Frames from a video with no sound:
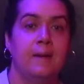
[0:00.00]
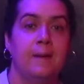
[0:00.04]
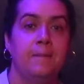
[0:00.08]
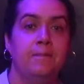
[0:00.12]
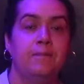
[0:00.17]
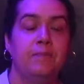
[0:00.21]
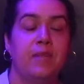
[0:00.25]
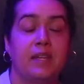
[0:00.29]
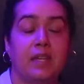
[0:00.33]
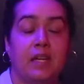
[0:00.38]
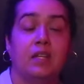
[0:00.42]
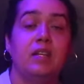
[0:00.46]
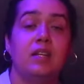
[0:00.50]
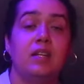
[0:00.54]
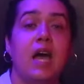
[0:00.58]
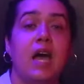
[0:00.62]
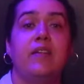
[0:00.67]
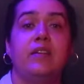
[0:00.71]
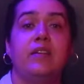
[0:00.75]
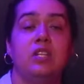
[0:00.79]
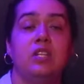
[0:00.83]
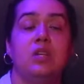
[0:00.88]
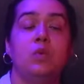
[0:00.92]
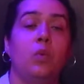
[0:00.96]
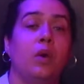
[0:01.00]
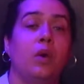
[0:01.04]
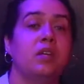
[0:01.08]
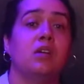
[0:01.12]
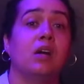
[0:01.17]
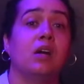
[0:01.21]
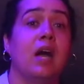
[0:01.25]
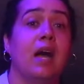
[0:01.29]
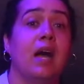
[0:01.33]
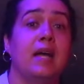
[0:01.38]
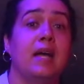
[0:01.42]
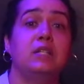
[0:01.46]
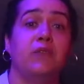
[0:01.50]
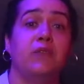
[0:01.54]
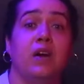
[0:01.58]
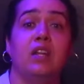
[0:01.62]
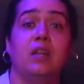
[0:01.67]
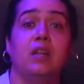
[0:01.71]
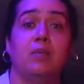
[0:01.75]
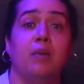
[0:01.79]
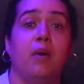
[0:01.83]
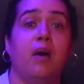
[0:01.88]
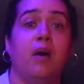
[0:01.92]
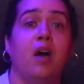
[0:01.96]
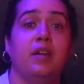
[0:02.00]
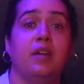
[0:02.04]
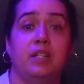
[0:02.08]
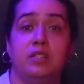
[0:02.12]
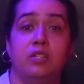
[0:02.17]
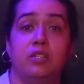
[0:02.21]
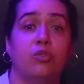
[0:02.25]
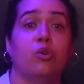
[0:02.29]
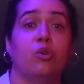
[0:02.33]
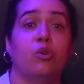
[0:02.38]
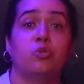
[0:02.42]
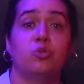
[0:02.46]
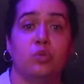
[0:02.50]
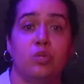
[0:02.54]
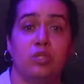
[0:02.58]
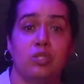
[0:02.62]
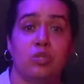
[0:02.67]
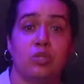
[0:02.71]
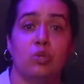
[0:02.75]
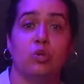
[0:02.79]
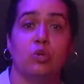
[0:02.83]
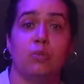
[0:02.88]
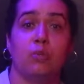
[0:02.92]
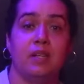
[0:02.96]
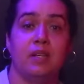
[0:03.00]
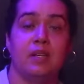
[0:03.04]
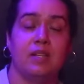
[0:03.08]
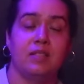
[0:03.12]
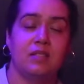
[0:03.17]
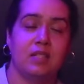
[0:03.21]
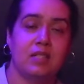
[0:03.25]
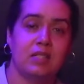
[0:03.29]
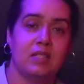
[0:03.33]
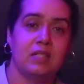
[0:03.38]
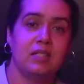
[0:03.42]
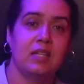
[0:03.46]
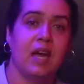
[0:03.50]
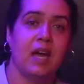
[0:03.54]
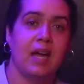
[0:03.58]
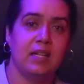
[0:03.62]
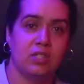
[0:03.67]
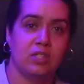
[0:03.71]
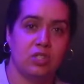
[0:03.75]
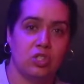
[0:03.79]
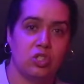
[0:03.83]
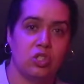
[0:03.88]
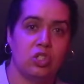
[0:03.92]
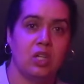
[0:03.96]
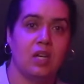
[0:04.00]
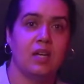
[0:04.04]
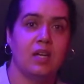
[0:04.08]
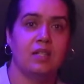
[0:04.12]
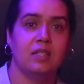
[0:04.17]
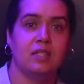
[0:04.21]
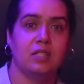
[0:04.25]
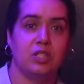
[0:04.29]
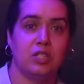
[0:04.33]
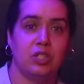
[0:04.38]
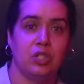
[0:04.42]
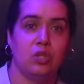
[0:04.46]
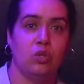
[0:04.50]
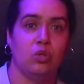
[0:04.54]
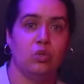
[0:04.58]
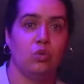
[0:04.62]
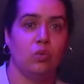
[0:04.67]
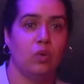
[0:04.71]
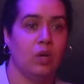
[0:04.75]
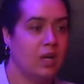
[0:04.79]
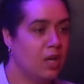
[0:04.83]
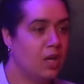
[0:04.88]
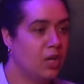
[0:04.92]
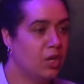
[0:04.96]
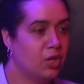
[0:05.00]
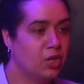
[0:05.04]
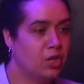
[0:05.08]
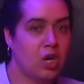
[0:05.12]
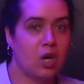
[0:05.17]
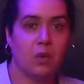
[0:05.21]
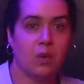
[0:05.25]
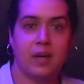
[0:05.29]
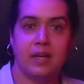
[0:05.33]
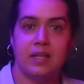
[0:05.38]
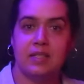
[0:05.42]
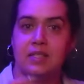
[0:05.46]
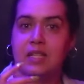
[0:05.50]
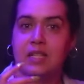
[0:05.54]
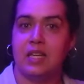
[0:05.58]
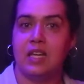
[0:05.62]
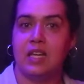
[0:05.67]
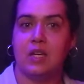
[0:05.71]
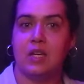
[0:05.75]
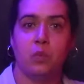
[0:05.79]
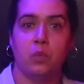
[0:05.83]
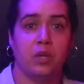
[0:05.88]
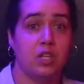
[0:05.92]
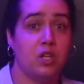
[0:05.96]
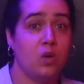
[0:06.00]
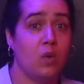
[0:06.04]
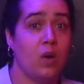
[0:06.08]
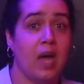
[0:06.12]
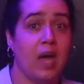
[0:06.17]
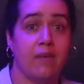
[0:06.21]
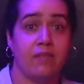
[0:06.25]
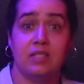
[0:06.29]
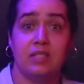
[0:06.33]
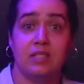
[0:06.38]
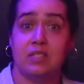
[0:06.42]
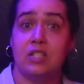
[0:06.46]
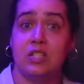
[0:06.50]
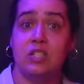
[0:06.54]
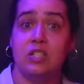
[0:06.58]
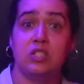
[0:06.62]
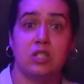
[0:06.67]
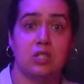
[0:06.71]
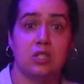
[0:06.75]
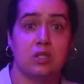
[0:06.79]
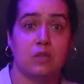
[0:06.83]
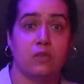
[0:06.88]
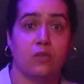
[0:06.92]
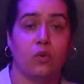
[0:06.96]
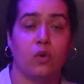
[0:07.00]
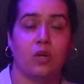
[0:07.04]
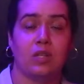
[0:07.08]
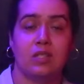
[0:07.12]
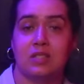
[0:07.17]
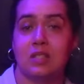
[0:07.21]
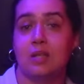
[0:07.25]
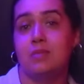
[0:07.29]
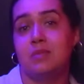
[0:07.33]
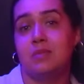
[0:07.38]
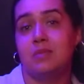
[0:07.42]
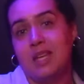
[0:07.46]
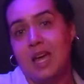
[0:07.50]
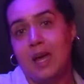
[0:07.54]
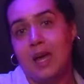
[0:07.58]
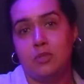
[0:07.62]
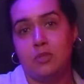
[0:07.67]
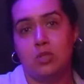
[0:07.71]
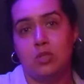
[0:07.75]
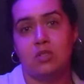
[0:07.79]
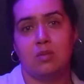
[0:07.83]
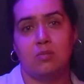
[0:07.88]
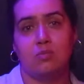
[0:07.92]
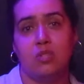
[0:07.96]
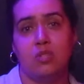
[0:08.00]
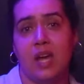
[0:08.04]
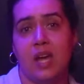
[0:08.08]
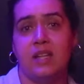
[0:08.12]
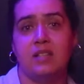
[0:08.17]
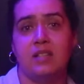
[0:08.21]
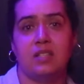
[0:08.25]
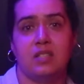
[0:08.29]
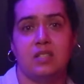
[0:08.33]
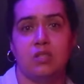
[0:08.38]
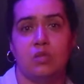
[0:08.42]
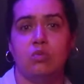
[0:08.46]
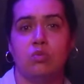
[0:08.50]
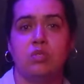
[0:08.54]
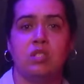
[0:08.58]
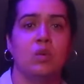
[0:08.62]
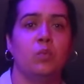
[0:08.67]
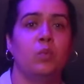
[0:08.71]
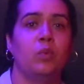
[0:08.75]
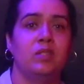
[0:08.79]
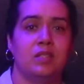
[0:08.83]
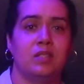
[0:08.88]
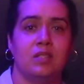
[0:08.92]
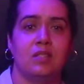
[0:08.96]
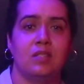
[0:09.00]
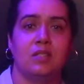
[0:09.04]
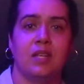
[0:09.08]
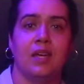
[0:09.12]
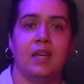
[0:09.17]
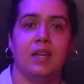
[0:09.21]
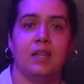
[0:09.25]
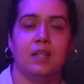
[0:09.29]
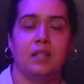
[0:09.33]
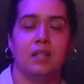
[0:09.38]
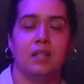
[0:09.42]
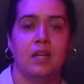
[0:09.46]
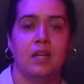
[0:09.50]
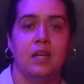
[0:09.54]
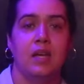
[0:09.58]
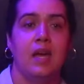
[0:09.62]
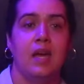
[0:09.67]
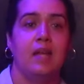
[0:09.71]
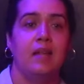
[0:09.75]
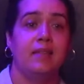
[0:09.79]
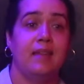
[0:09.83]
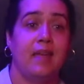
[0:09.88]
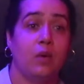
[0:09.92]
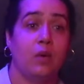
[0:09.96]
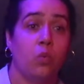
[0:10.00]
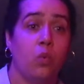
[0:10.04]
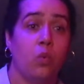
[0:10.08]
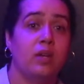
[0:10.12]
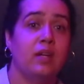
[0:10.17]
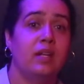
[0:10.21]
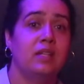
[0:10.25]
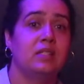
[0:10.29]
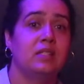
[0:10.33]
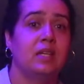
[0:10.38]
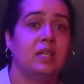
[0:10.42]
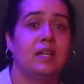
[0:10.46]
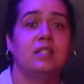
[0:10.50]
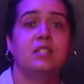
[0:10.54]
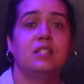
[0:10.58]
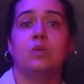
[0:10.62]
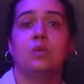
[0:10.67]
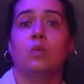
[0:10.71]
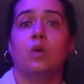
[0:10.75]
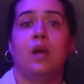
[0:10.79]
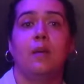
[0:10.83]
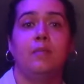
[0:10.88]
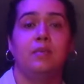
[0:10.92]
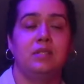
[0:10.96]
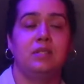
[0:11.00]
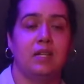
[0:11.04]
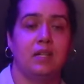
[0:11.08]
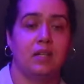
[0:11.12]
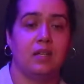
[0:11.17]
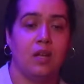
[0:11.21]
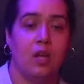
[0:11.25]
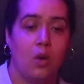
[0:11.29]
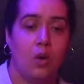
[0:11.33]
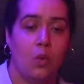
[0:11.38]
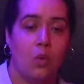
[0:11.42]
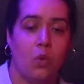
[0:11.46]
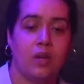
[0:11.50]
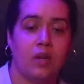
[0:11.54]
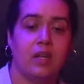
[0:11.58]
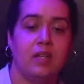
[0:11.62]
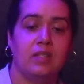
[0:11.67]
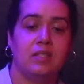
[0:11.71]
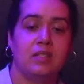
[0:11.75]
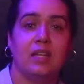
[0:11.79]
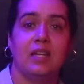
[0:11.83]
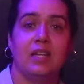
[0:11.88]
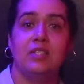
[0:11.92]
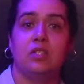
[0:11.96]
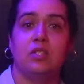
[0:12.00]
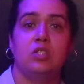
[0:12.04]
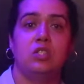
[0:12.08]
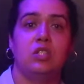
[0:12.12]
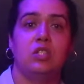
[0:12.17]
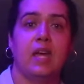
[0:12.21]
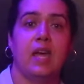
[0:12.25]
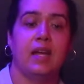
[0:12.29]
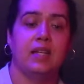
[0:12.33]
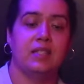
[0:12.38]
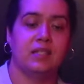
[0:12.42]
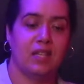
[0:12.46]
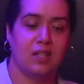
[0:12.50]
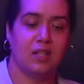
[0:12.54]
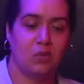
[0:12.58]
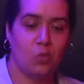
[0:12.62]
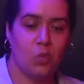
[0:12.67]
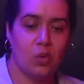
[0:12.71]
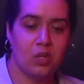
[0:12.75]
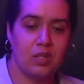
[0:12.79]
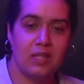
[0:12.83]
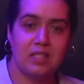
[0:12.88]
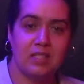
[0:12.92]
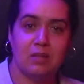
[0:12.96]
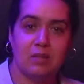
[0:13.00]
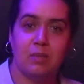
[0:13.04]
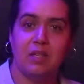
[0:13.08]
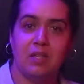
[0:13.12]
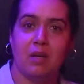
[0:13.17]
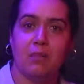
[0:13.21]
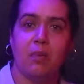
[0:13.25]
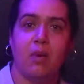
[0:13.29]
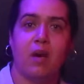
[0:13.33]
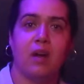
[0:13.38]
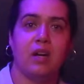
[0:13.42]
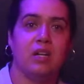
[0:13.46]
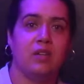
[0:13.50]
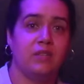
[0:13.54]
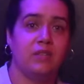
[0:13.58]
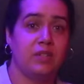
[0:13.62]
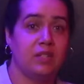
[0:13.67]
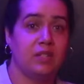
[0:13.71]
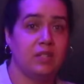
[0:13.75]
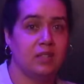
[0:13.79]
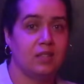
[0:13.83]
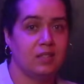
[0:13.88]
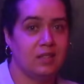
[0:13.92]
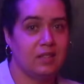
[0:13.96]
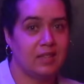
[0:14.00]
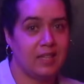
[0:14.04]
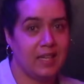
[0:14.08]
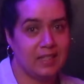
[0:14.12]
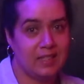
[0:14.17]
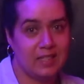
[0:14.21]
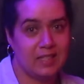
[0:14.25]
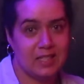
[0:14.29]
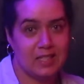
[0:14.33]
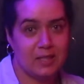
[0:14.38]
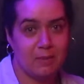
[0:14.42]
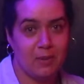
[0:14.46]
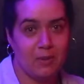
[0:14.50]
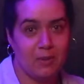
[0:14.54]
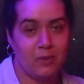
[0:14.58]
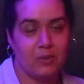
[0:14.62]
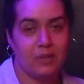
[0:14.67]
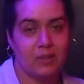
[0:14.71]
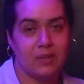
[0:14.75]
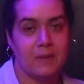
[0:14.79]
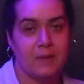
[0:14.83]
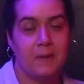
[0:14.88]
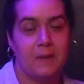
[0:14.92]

Like acknowledging what your eyes fall upon in the grocery store, because it's not just you going to get what you have intentions for. Sometimes you're subjected to someone's intent, like wanting to interrupt and wanting to interject and wanting to be a part of the daily smoke.